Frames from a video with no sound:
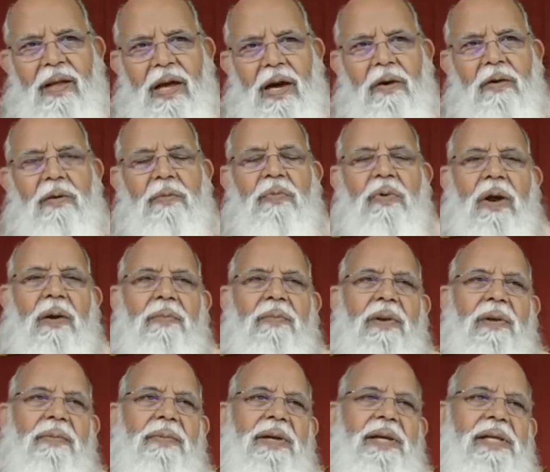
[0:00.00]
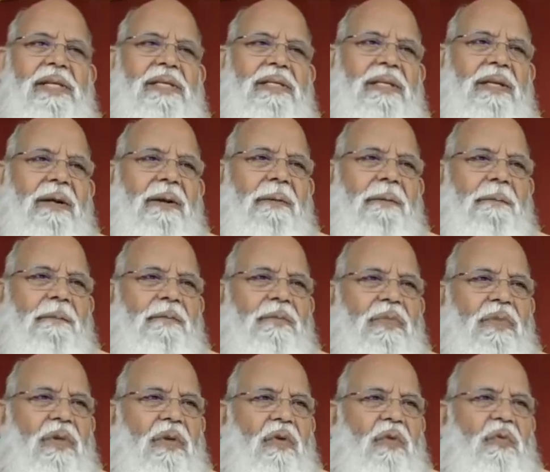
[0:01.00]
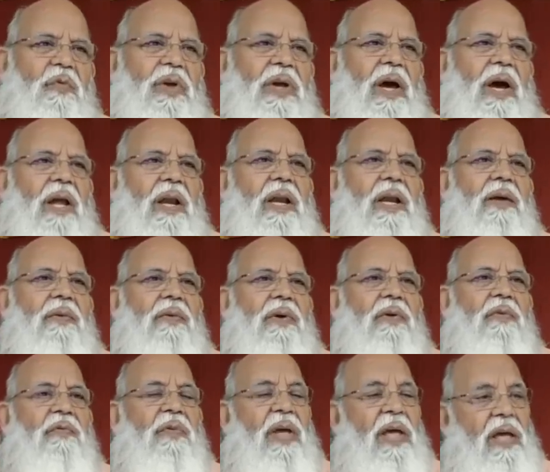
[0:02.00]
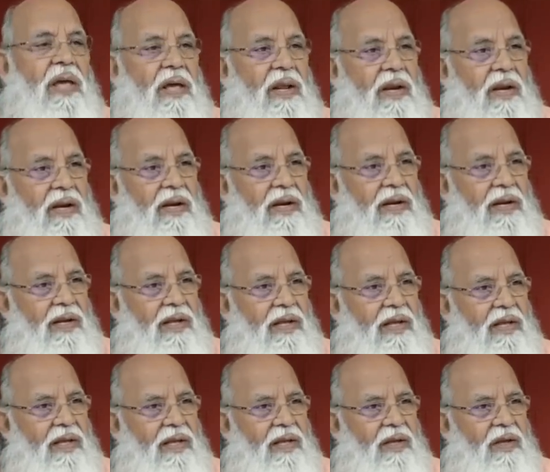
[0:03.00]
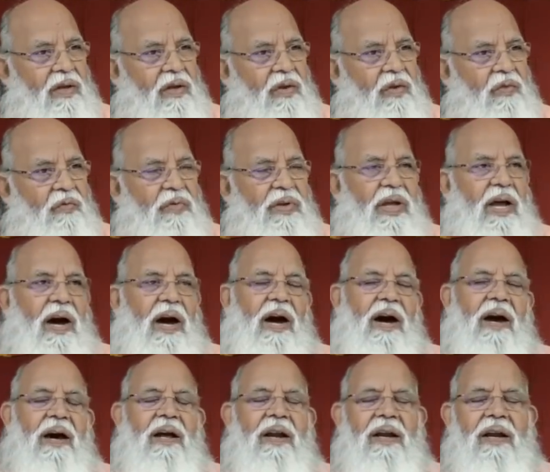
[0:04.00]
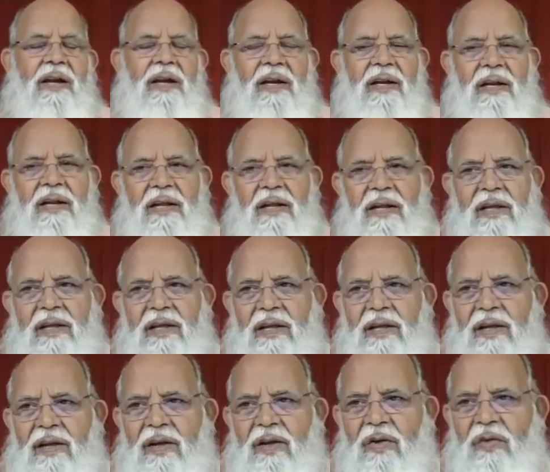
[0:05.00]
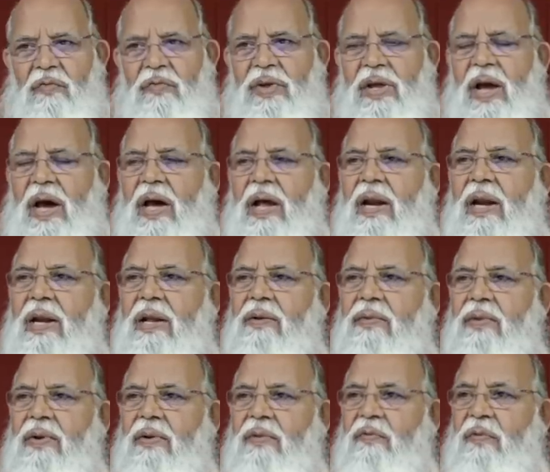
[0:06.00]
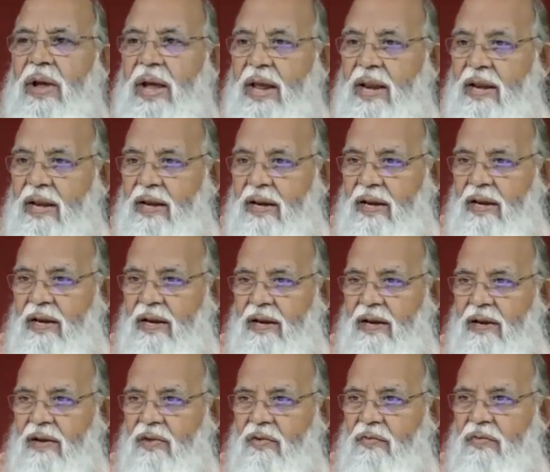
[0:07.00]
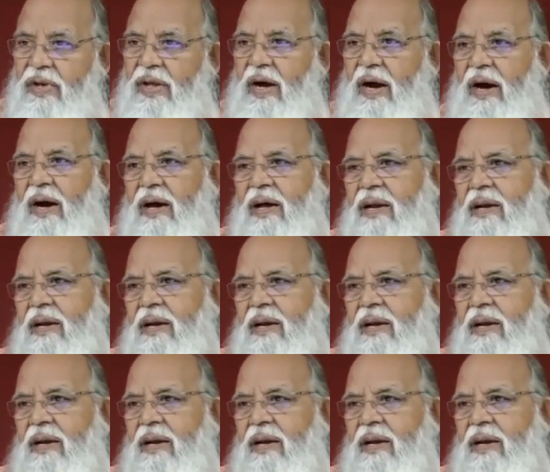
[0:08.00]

Our problem is we are never where we are, we are never when we are.